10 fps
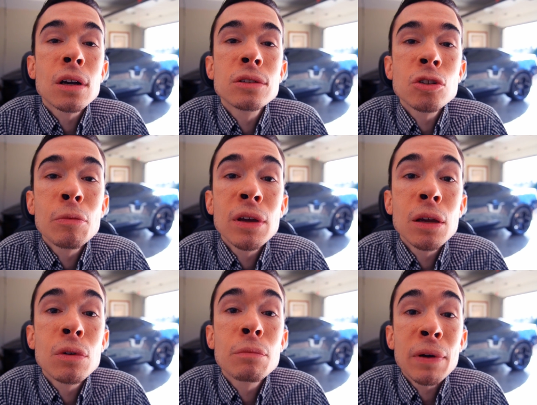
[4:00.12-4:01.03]
uh, told me he
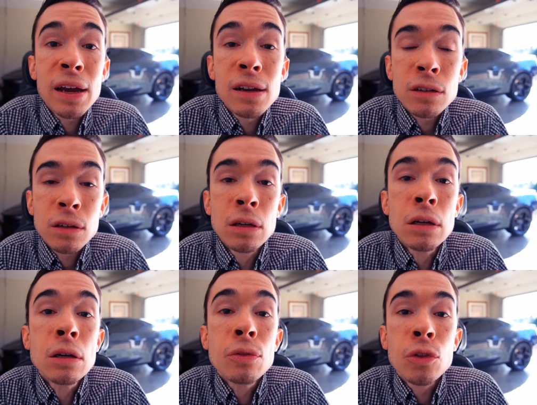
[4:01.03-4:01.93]
would paint
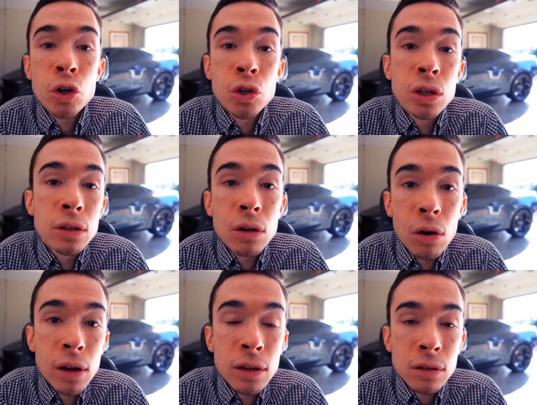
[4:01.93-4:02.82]
the hood
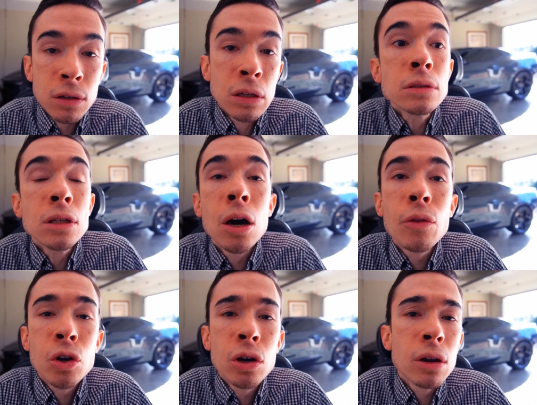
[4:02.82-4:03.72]
on it. Uh,
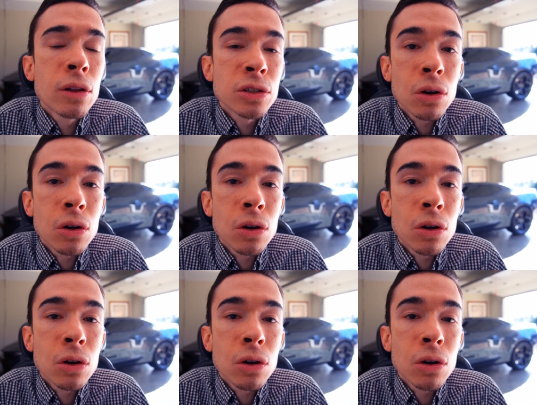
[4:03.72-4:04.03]
the hood that's